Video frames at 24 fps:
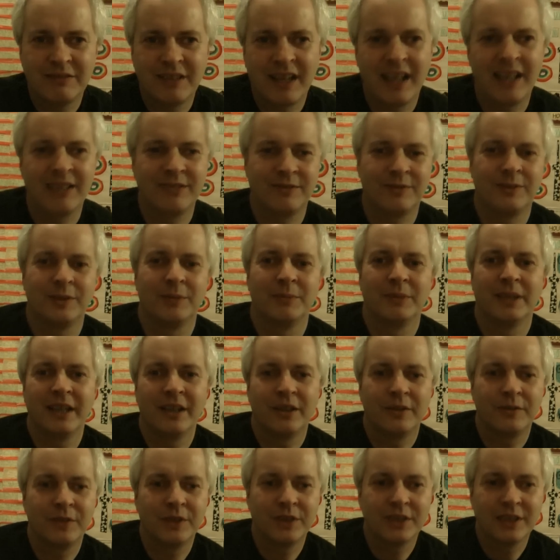And for me,
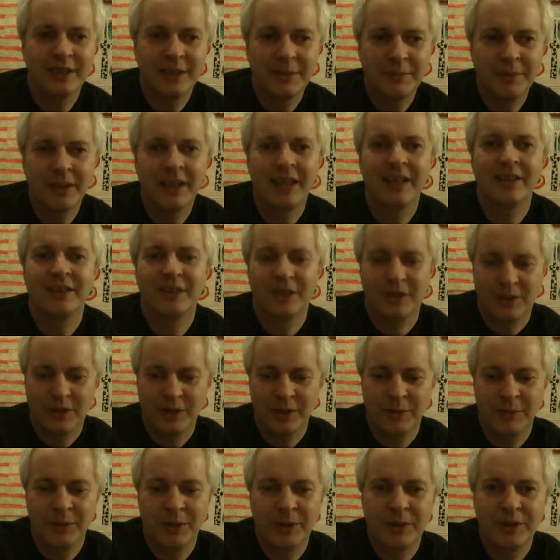obviously, but the whole
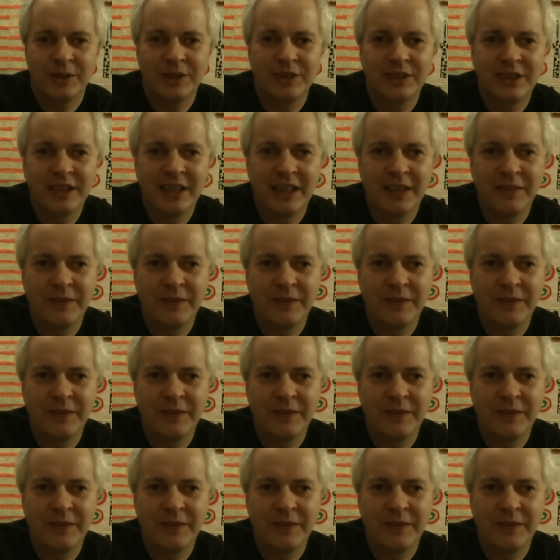community,